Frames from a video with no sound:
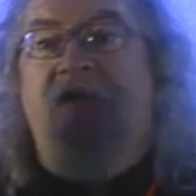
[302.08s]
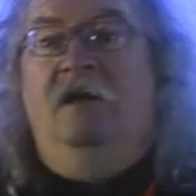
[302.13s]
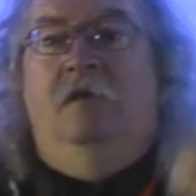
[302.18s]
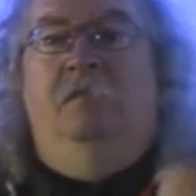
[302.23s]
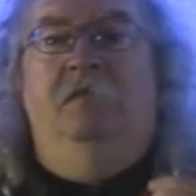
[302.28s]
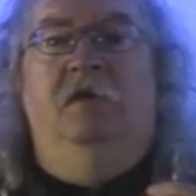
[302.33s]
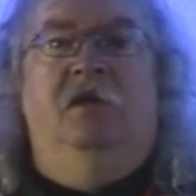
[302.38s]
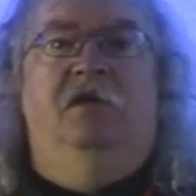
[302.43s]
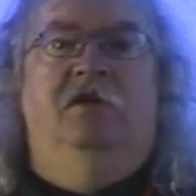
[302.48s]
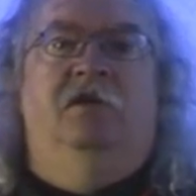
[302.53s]

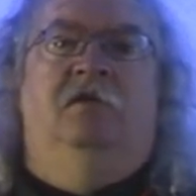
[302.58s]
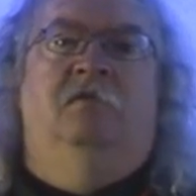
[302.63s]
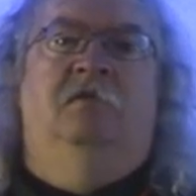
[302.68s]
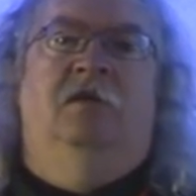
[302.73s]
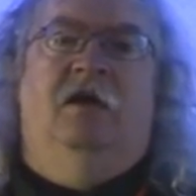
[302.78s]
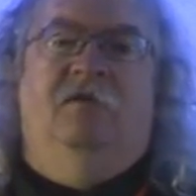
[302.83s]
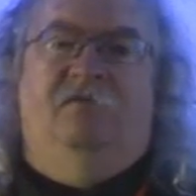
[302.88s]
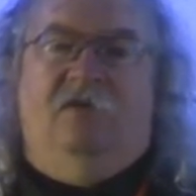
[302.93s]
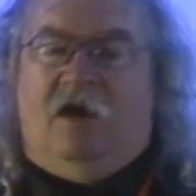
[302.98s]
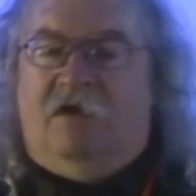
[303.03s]
that mean? Do you
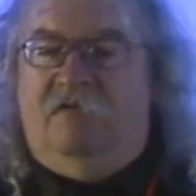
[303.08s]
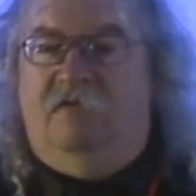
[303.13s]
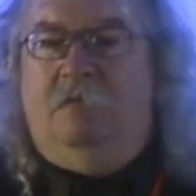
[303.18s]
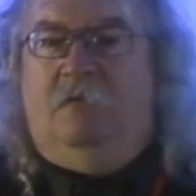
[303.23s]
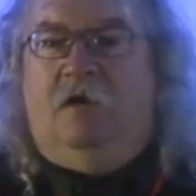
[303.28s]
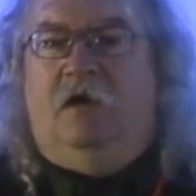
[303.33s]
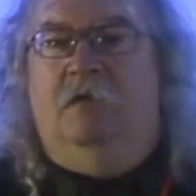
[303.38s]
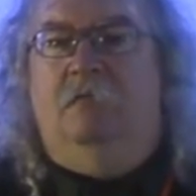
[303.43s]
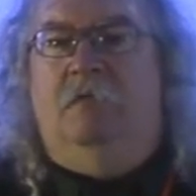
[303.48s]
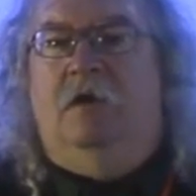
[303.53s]
have
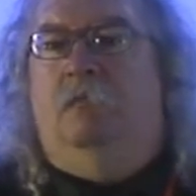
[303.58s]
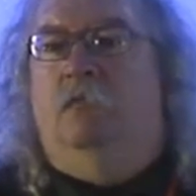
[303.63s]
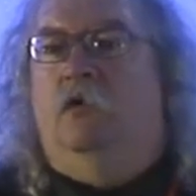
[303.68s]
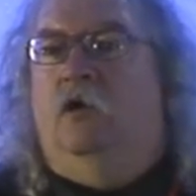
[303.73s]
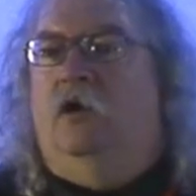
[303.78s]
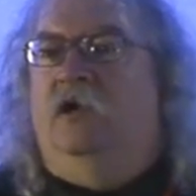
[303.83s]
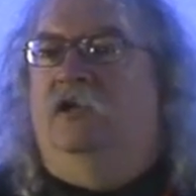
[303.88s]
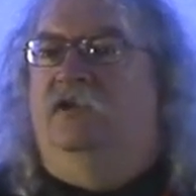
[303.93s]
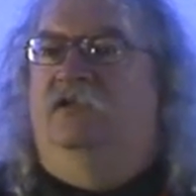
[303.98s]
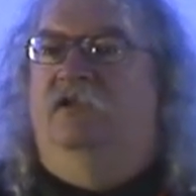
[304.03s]
everybody
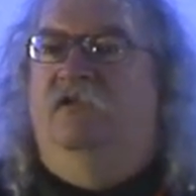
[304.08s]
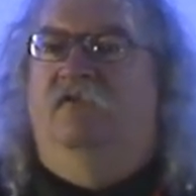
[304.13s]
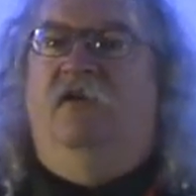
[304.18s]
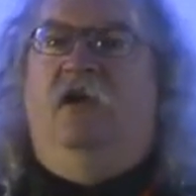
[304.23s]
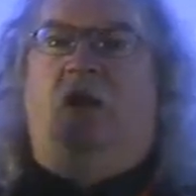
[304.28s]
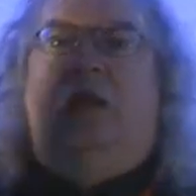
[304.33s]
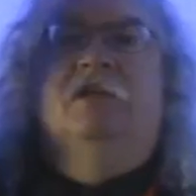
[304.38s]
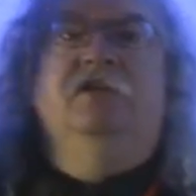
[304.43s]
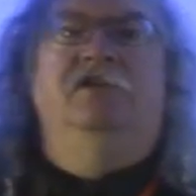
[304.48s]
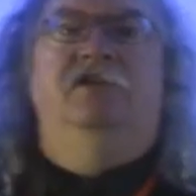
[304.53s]
memorize the
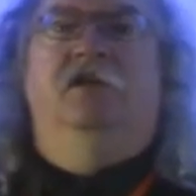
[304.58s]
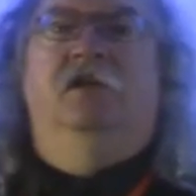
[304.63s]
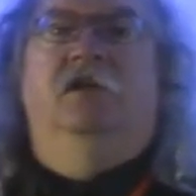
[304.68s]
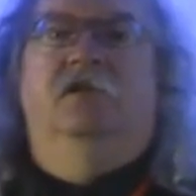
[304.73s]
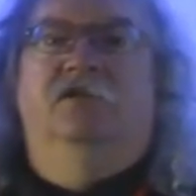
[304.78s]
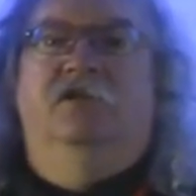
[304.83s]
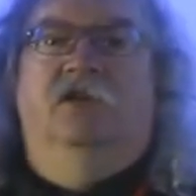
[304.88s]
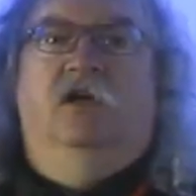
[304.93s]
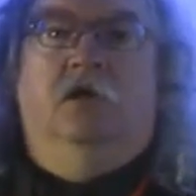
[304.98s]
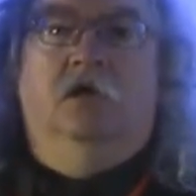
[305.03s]

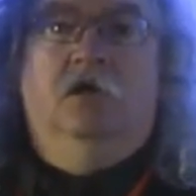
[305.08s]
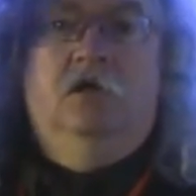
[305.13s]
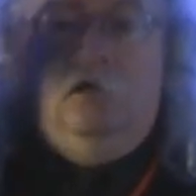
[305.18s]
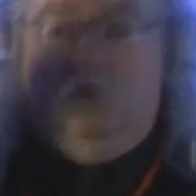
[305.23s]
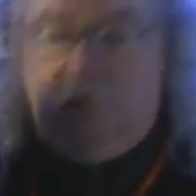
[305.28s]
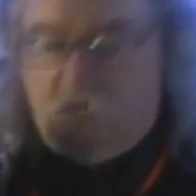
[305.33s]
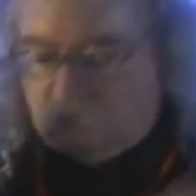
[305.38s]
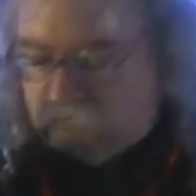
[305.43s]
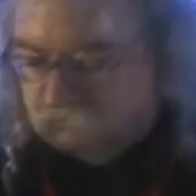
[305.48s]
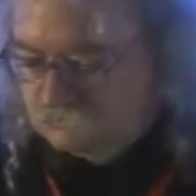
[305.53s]
Valencia
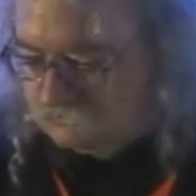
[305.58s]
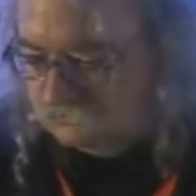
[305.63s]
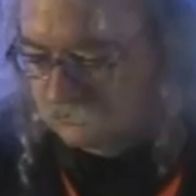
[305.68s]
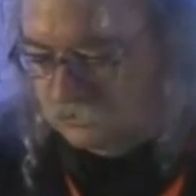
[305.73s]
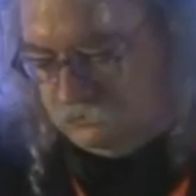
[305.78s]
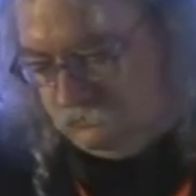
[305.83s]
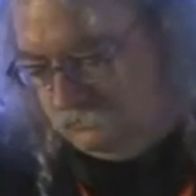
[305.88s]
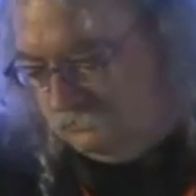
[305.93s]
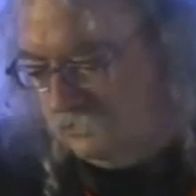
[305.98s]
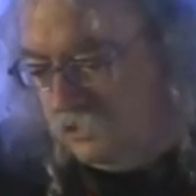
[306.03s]
song?
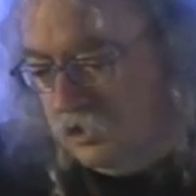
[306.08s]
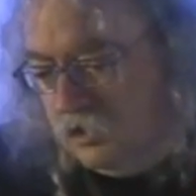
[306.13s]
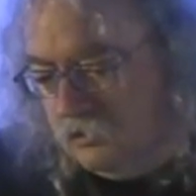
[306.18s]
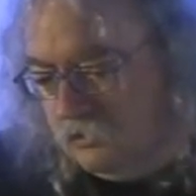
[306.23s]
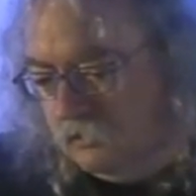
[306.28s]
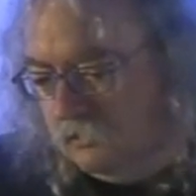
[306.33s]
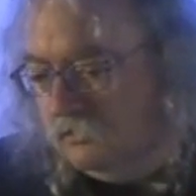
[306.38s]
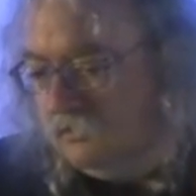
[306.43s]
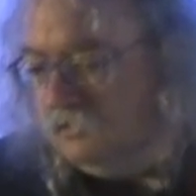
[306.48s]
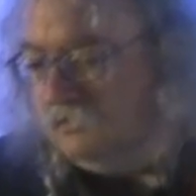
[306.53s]
Well,
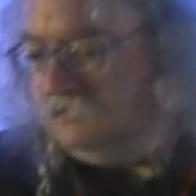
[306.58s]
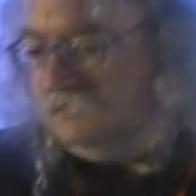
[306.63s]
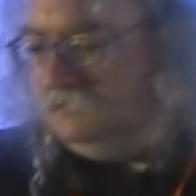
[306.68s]
no.